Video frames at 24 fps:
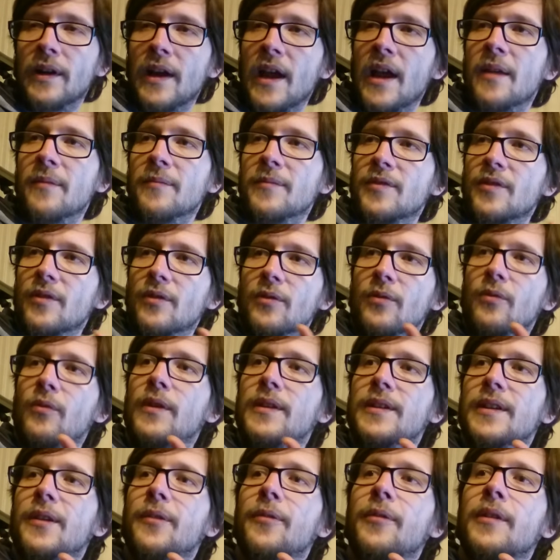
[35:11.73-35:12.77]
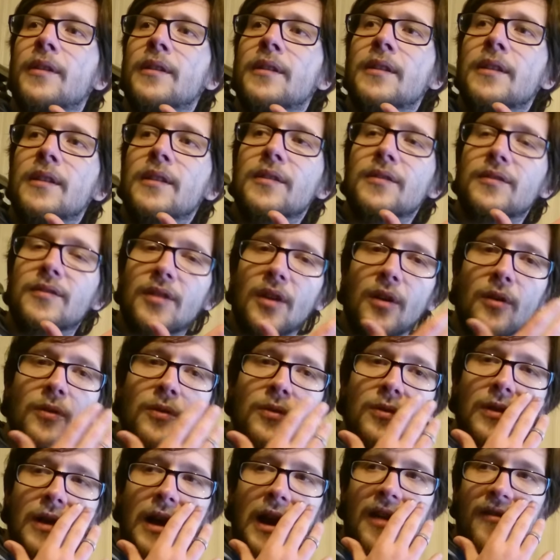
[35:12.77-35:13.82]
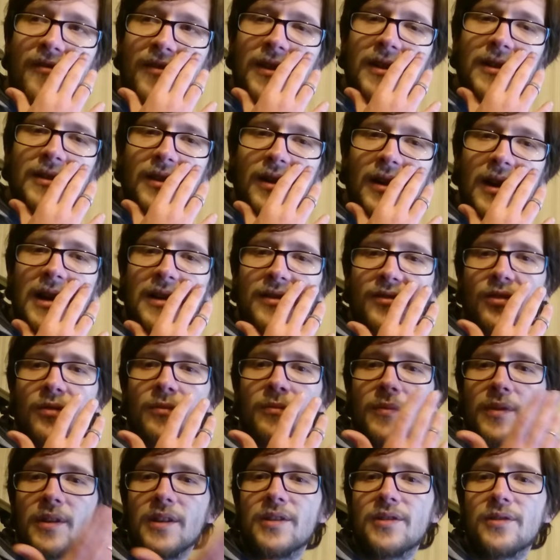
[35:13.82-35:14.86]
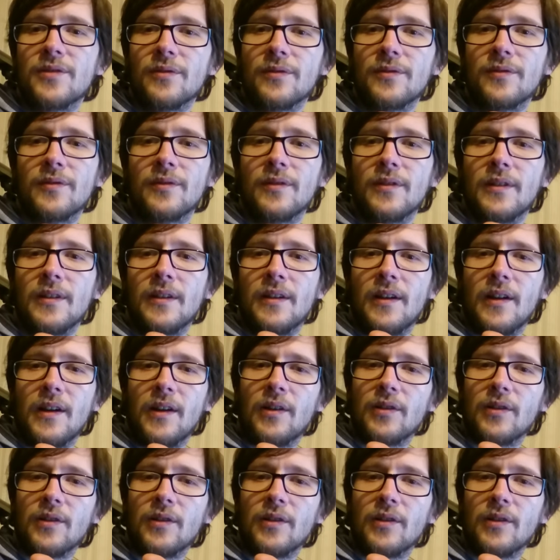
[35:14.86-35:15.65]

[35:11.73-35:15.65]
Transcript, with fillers: cool games or whatever. So I think there are some issues.